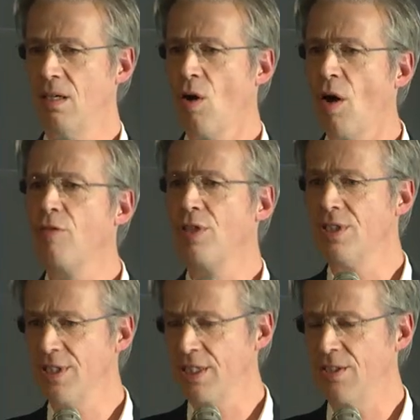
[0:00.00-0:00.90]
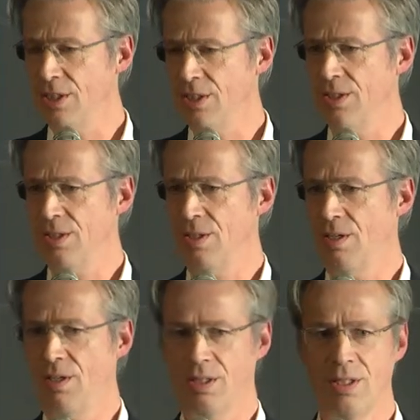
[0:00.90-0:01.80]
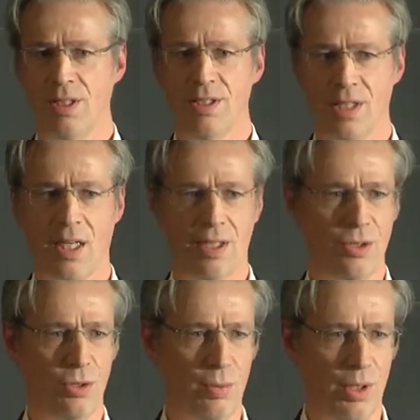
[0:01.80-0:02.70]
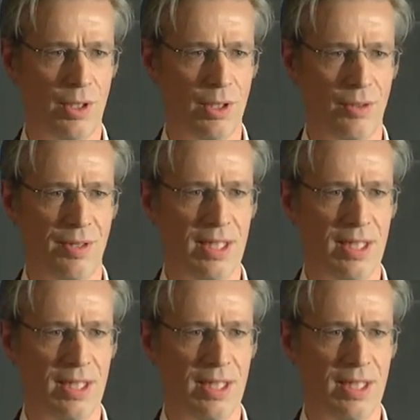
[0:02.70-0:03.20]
a conference series on Science 2.0.